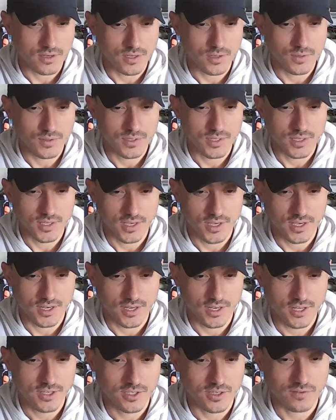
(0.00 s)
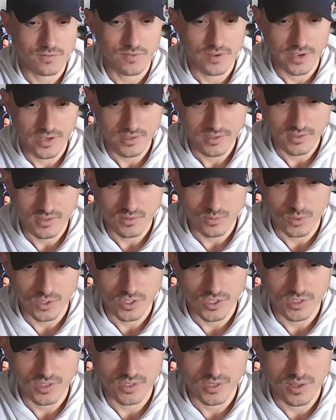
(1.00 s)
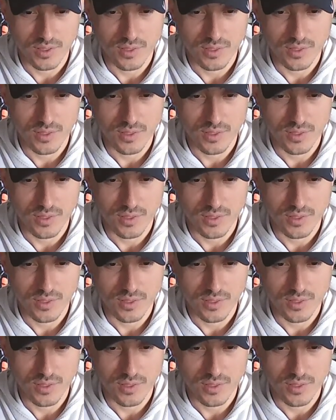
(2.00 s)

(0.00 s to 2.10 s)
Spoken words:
using an interface, which is